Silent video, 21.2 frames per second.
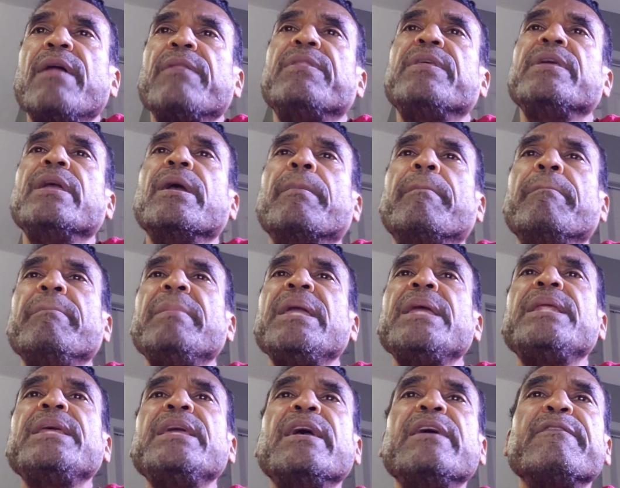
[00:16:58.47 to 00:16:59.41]
the
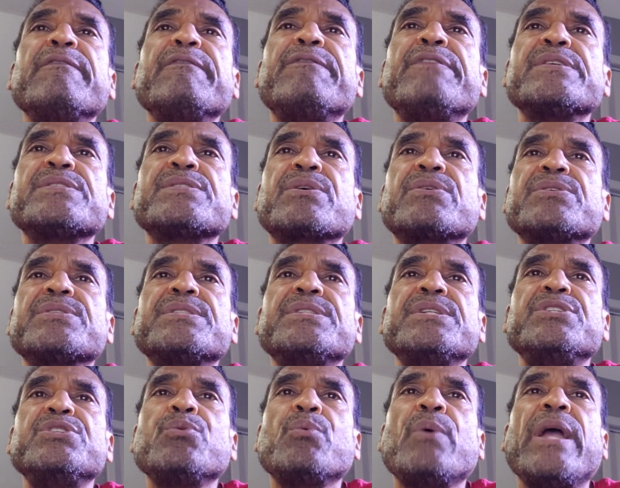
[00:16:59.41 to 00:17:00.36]
immediate physical
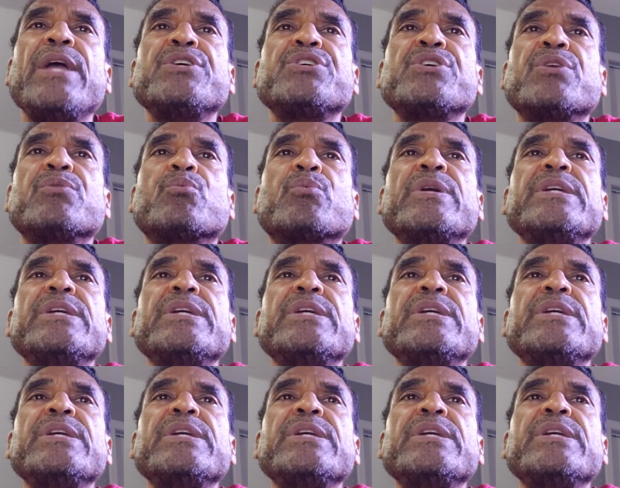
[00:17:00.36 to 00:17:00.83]
situation